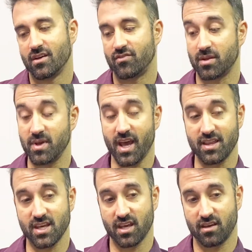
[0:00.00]
to me, I
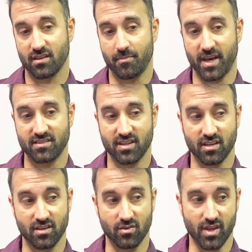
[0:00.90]
think the best thing
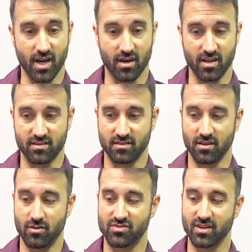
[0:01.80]
to do there is
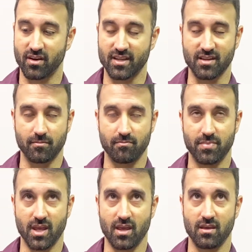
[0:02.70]
you still have to
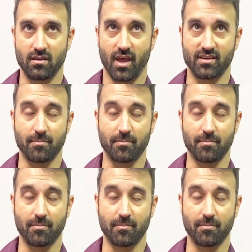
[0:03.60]
be, as a